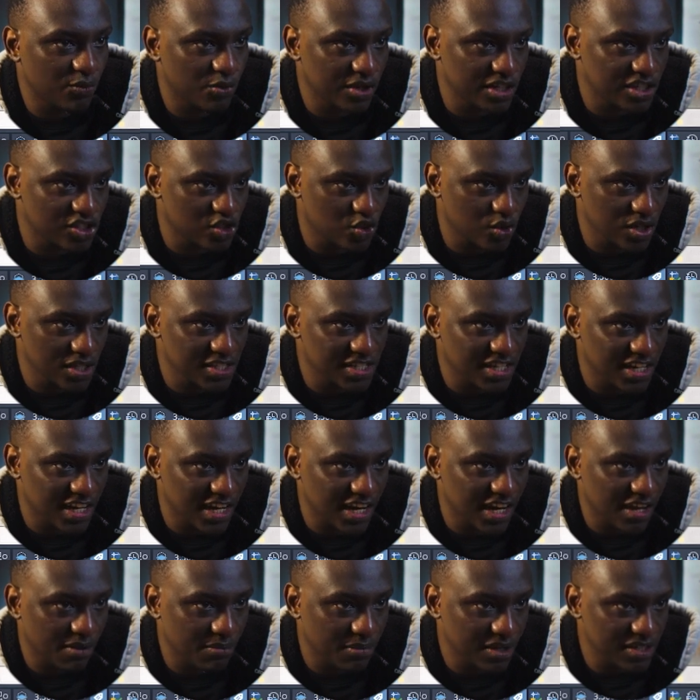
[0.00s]
when it creates an
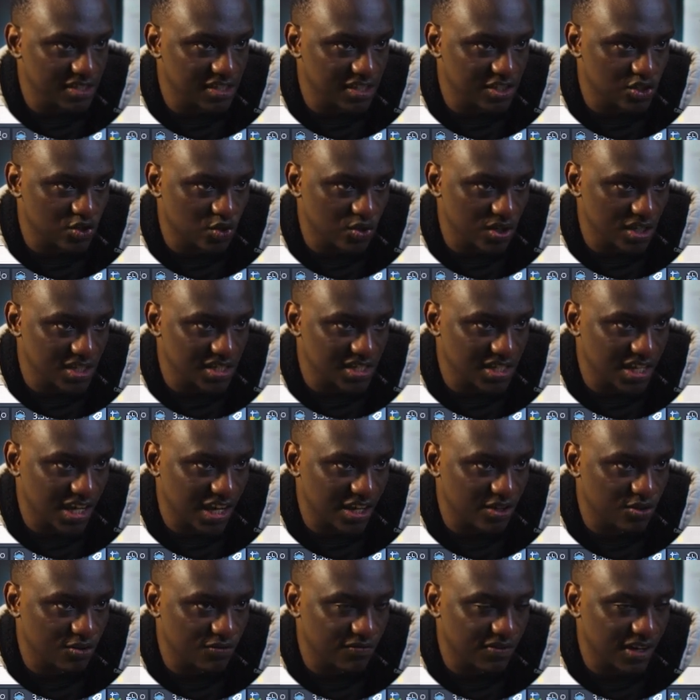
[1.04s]
alignment, it creates
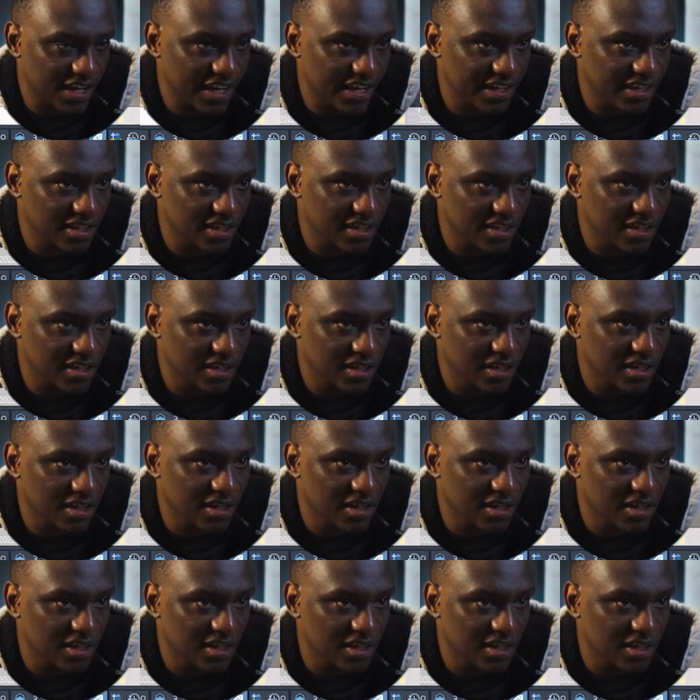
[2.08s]
kind of like